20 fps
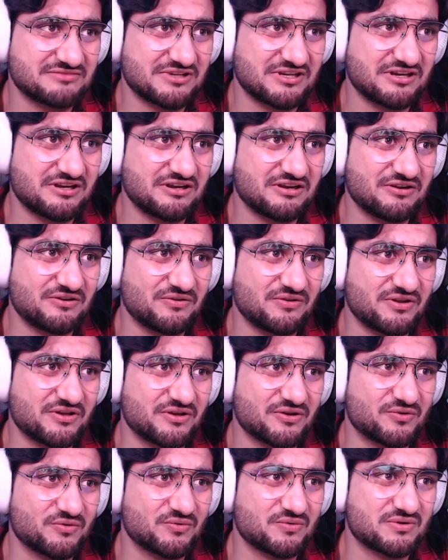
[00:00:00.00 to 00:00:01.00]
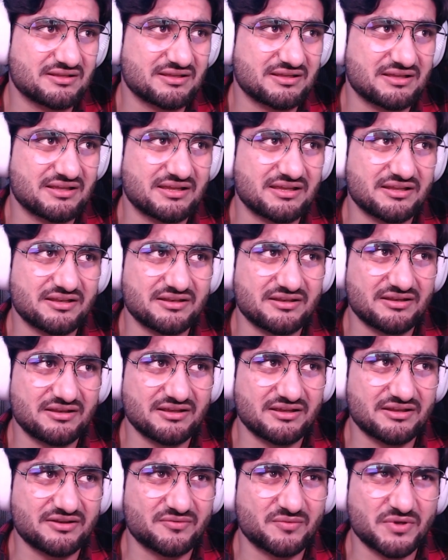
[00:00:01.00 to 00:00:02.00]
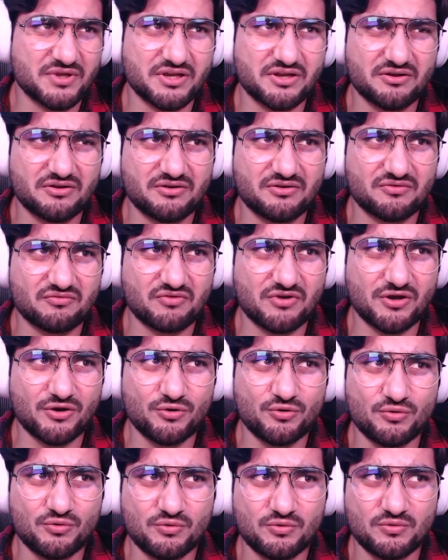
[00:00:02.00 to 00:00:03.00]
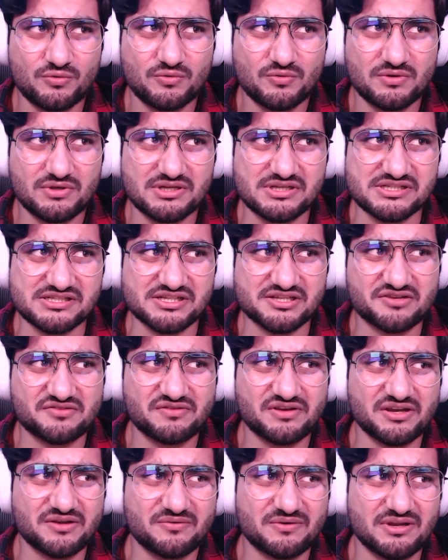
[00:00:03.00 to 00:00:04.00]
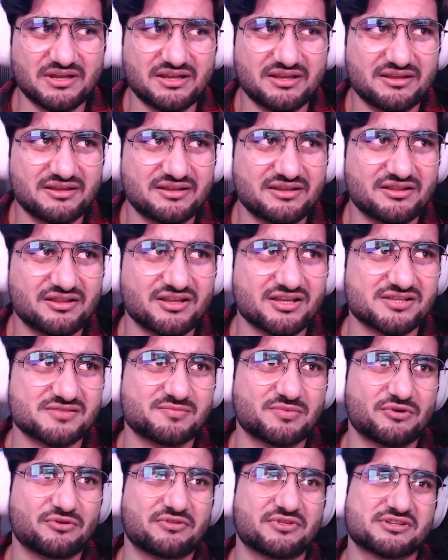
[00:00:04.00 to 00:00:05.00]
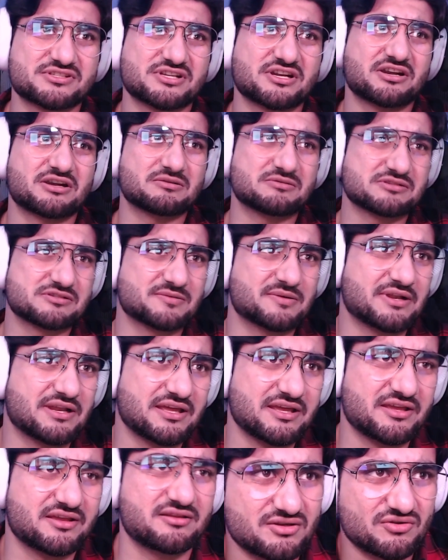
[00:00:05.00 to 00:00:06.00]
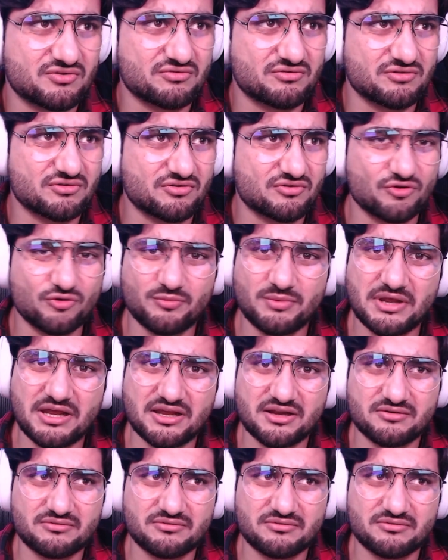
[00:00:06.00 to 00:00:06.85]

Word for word: Oh no. You can you can regrow? There's a tree, right? He lost both his arms, buddy. Grow, grow back,